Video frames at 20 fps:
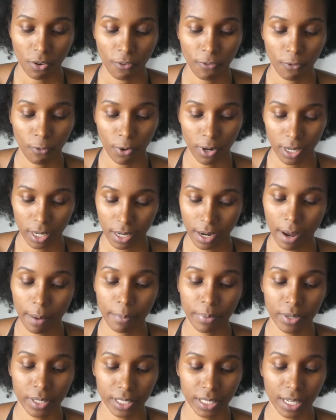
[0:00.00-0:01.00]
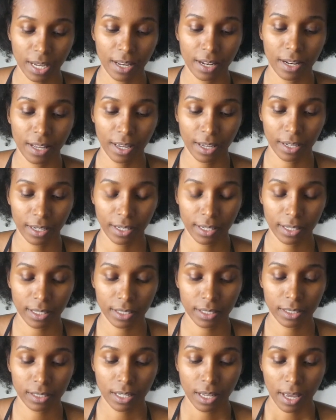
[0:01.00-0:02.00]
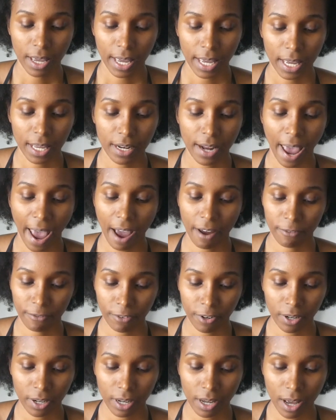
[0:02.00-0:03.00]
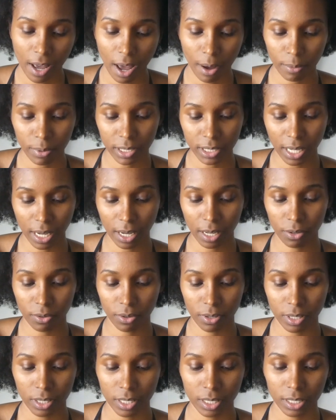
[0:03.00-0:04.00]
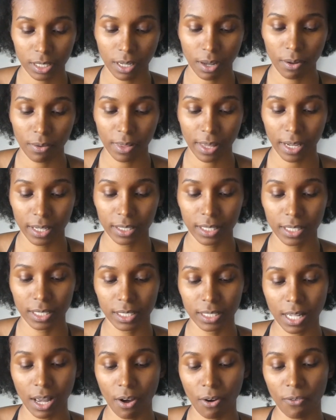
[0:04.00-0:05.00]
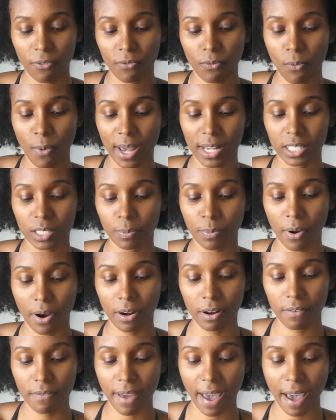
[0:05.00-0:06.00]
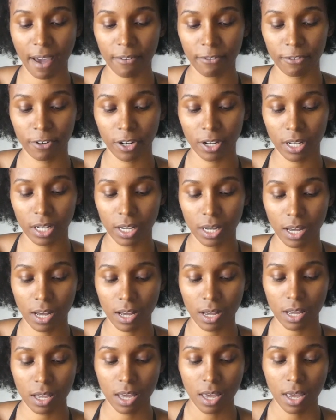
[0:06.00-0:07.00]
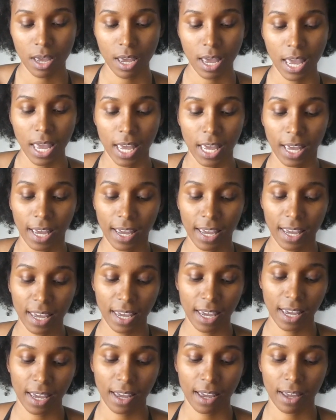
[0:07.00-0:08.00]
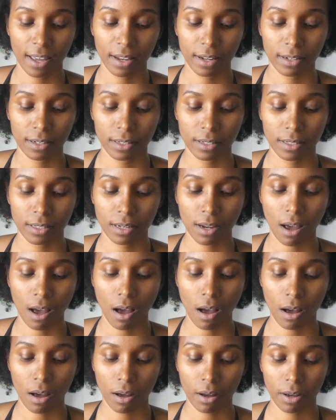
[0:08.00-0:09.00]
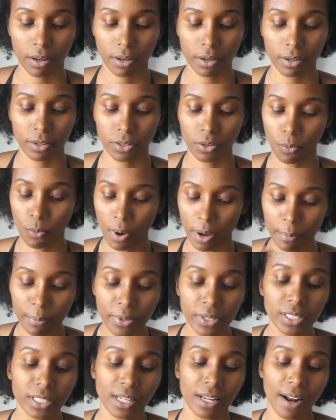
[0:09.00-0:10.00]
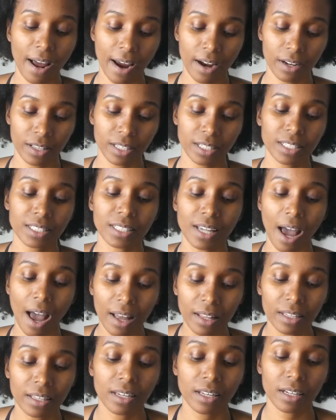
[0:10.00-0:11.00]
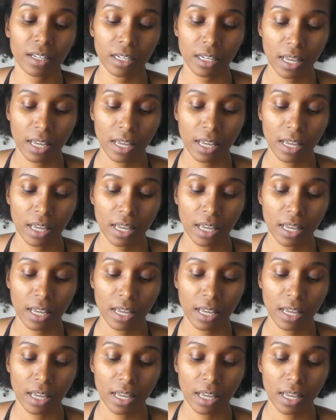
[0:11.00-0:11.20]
49% is in Africa. I would say northeast, like the southwest part of Africa, and the 1% Ireland and Scotland,